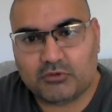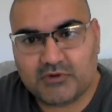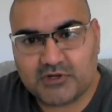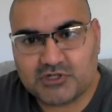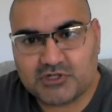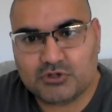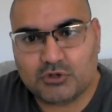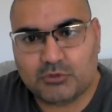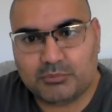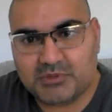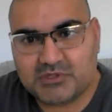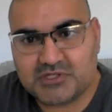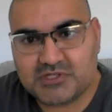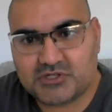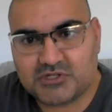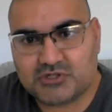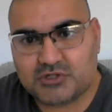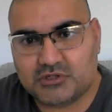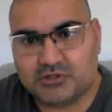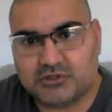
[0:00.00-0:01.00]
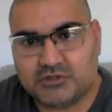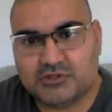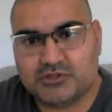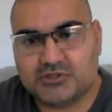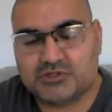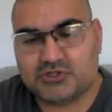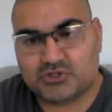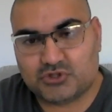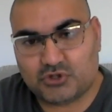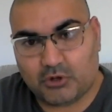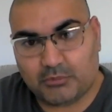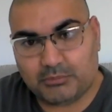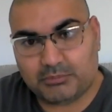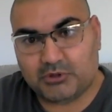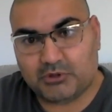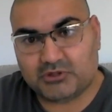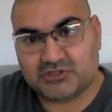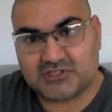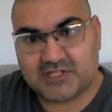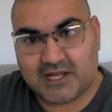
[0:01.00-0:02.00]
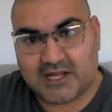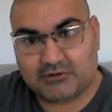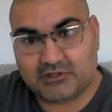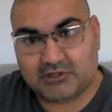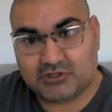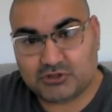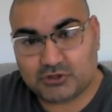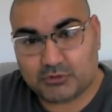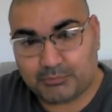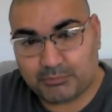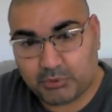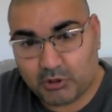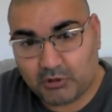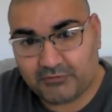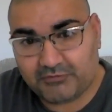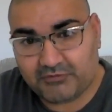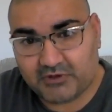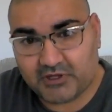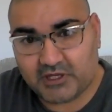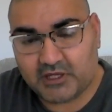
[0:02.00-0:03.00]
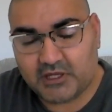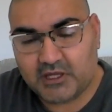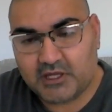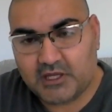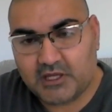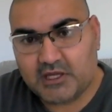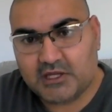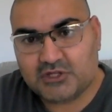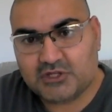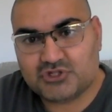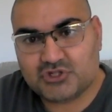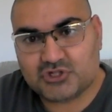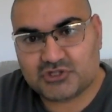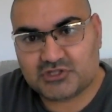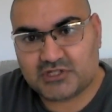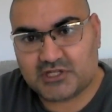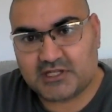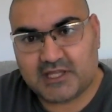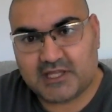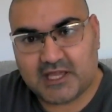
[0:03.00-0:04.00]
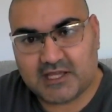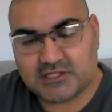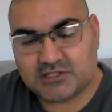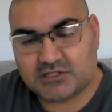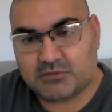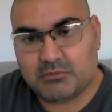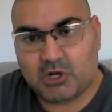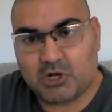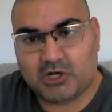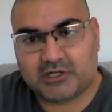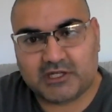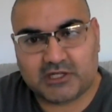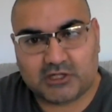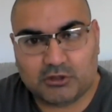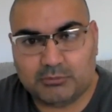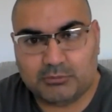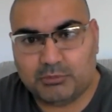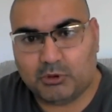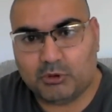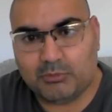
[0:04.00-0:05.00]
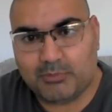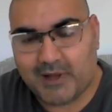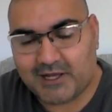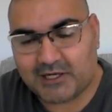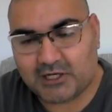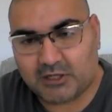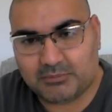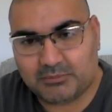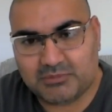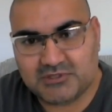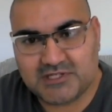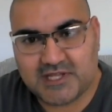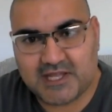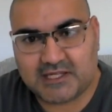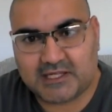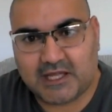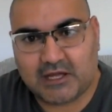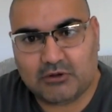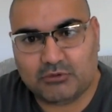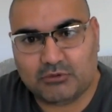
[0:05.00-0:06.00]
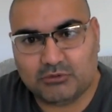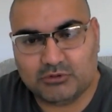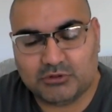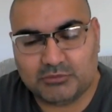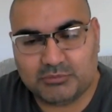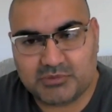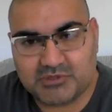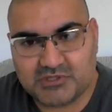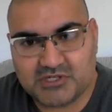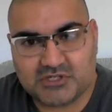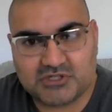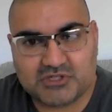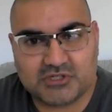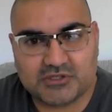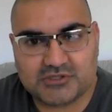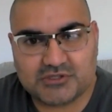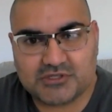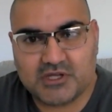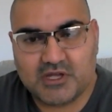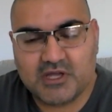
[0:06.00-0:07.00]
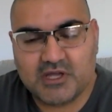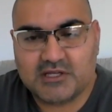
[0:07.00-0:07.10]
original position stop loss down into profit, just in case the market could pull back up and take out all the positions.